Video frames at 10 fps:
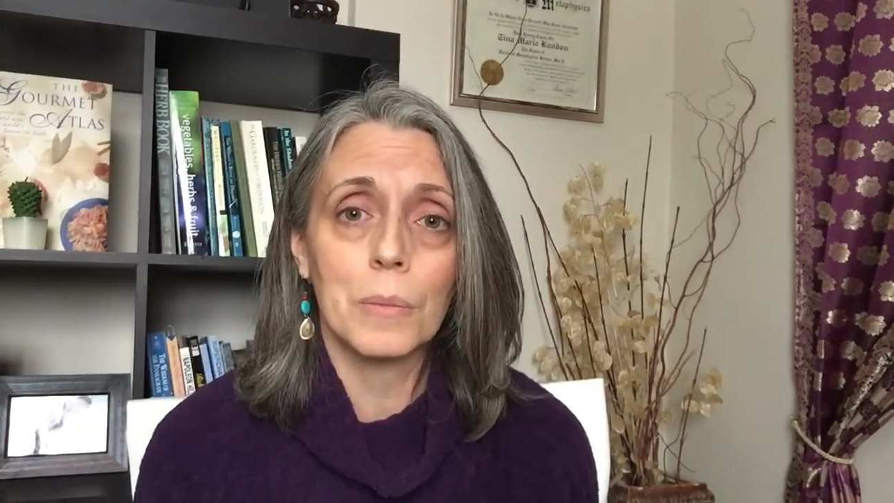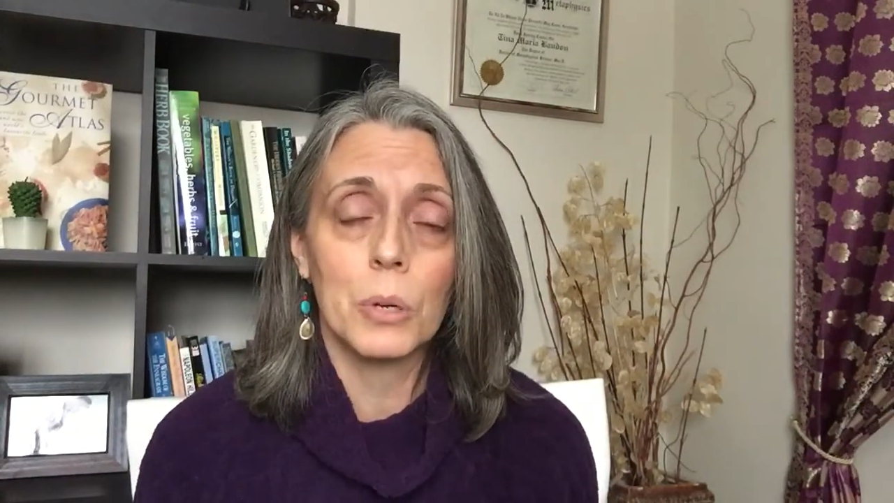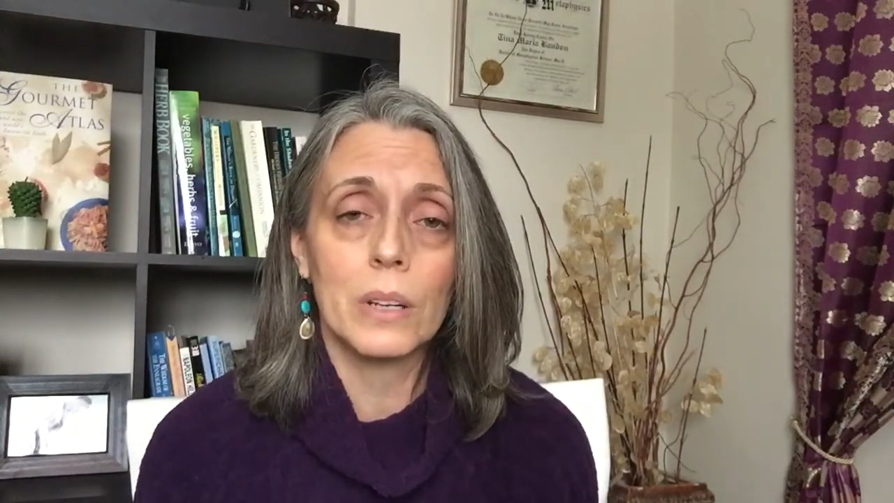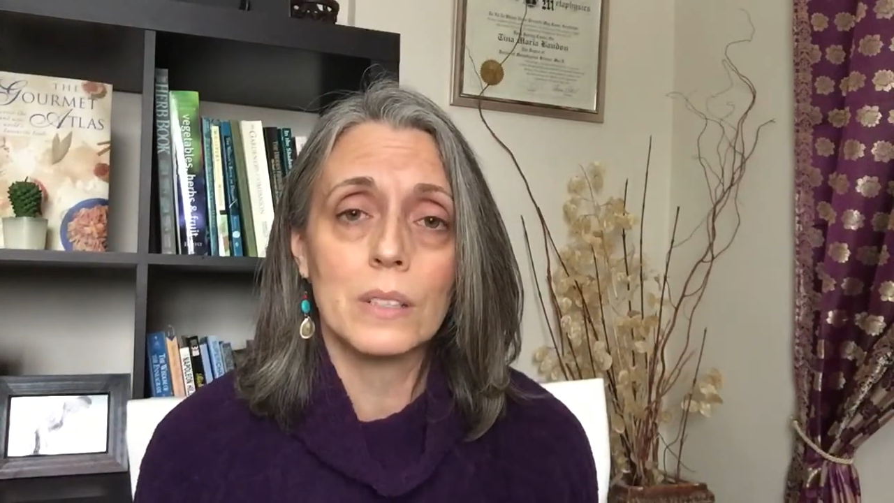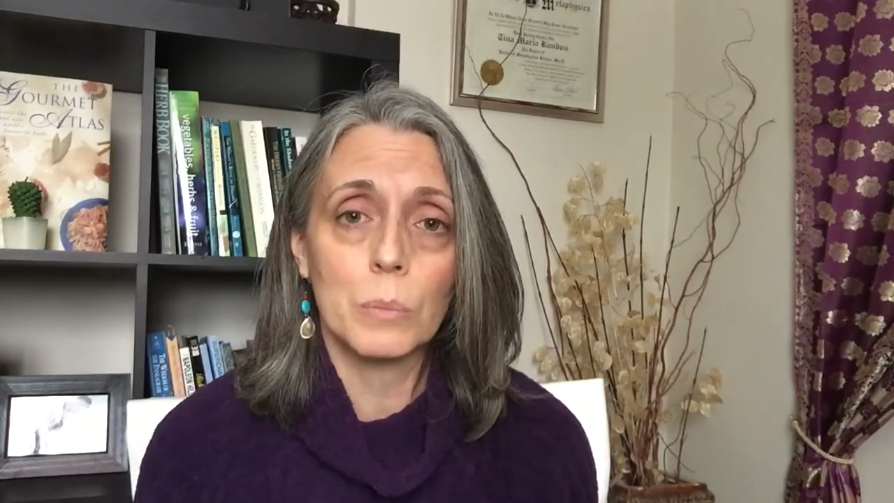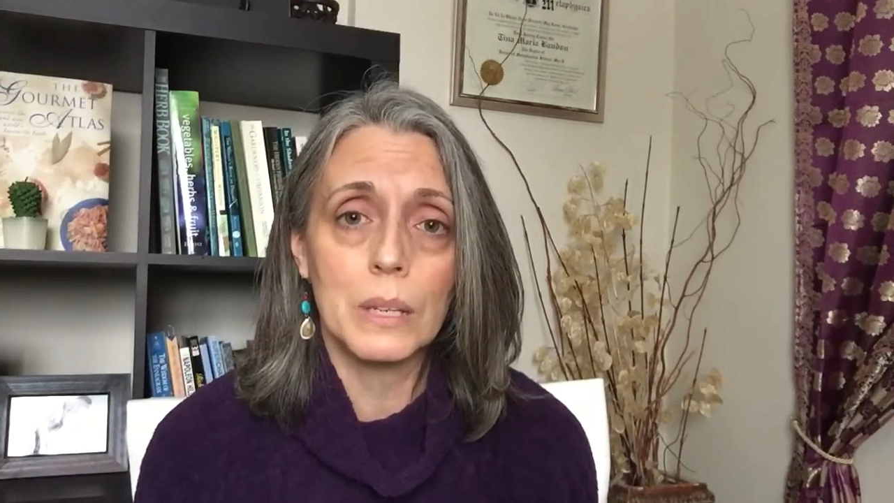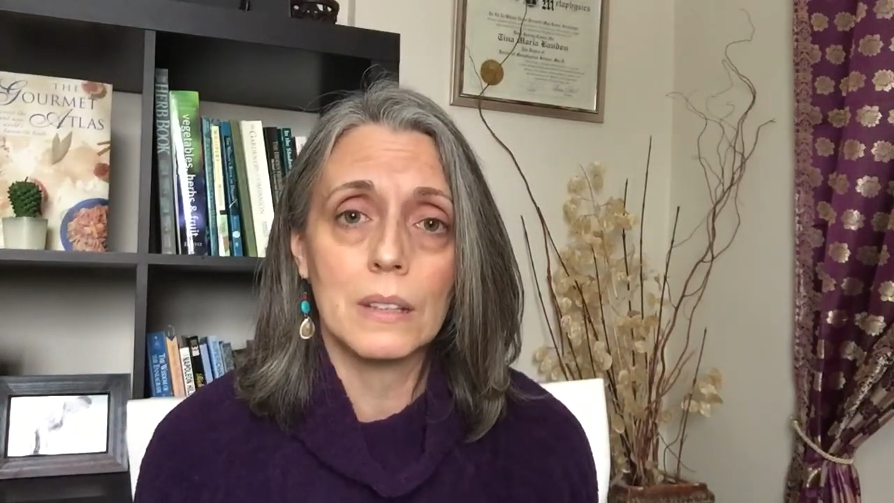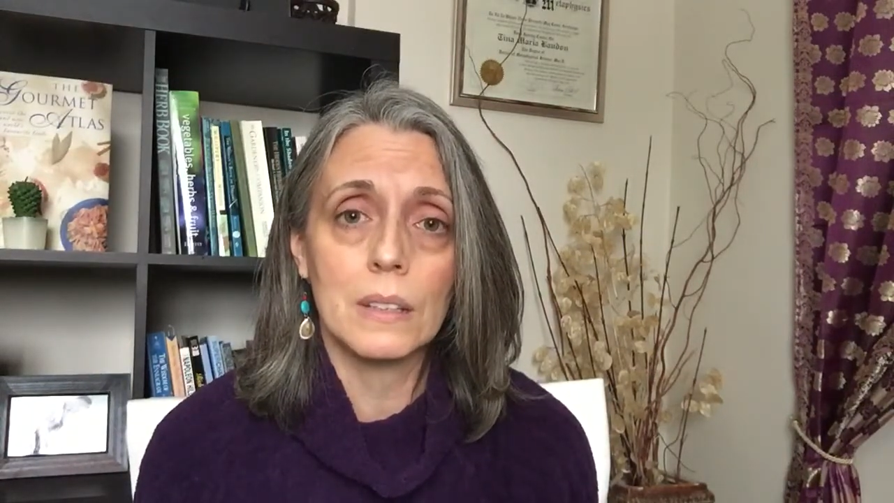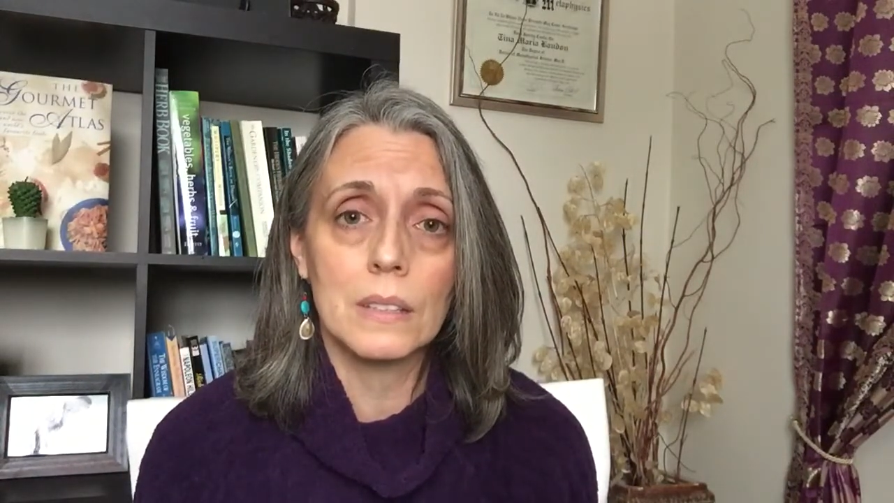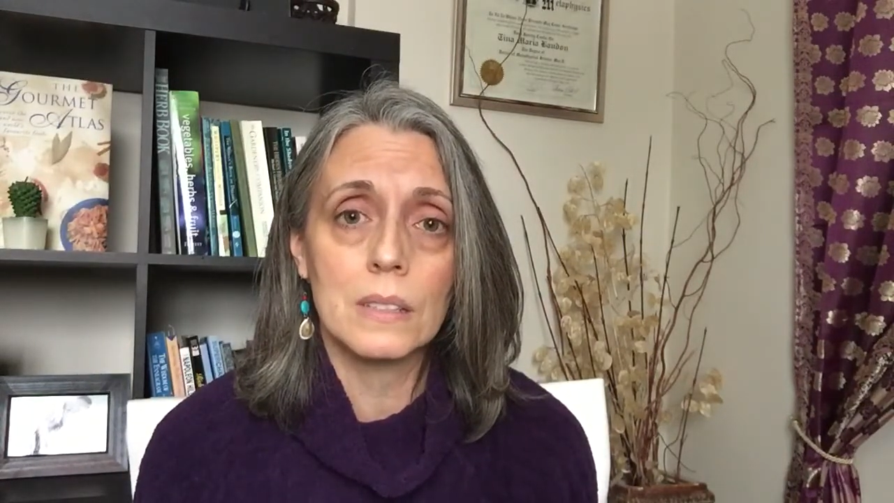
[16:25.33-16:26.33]
I'm going to be
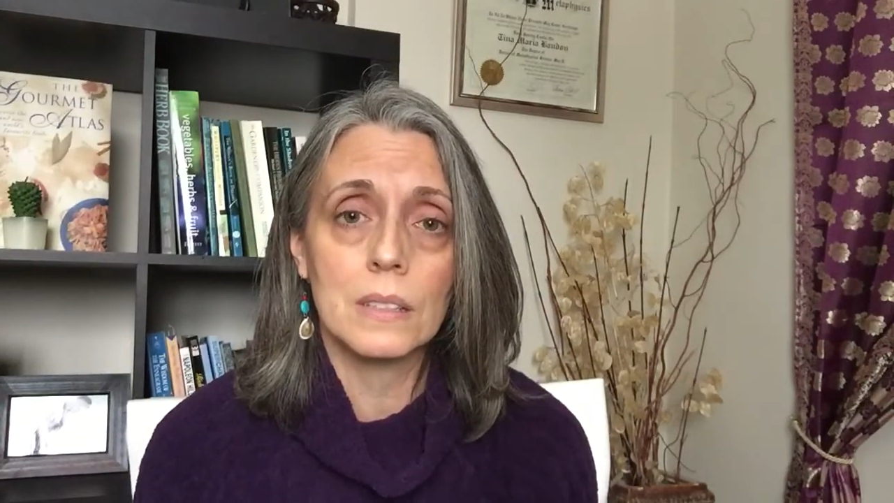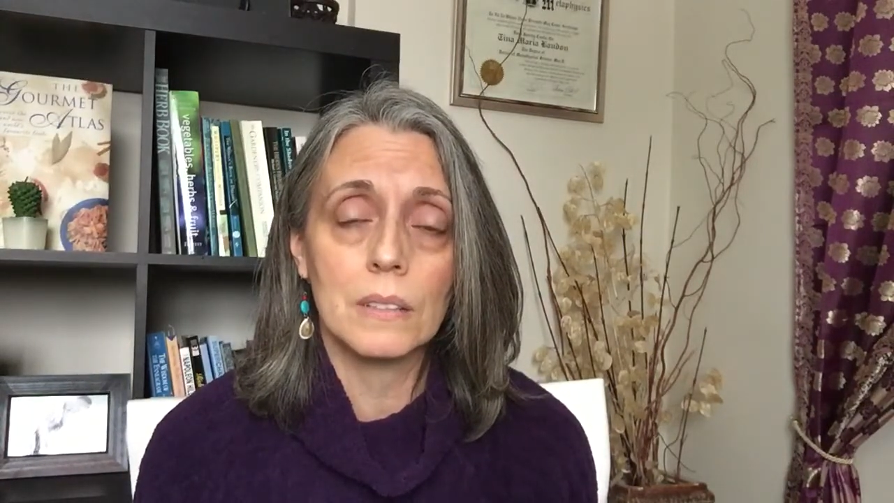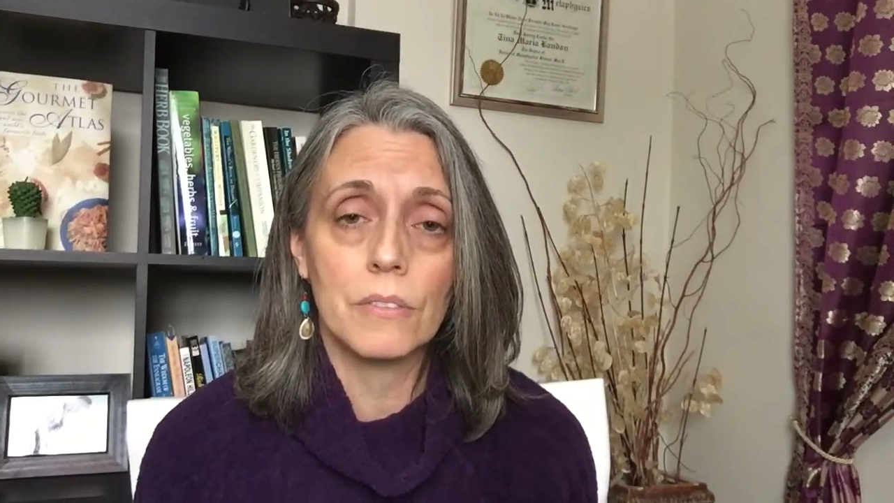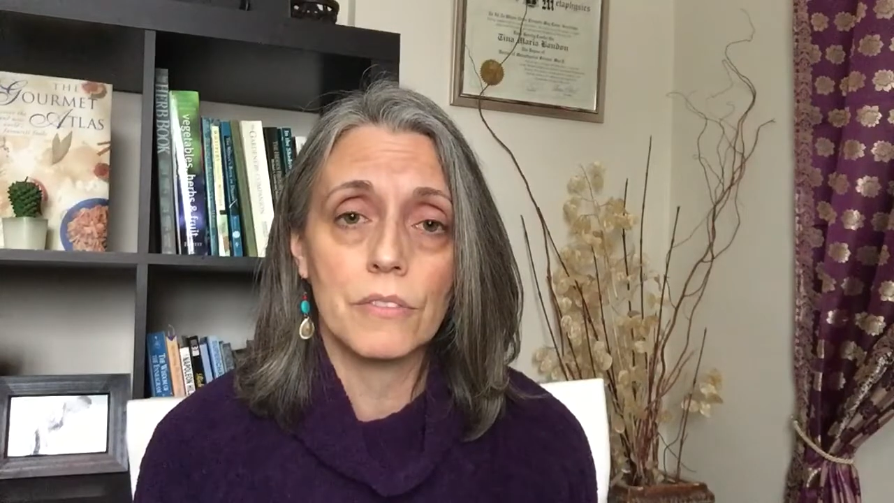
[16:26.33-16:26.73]
in this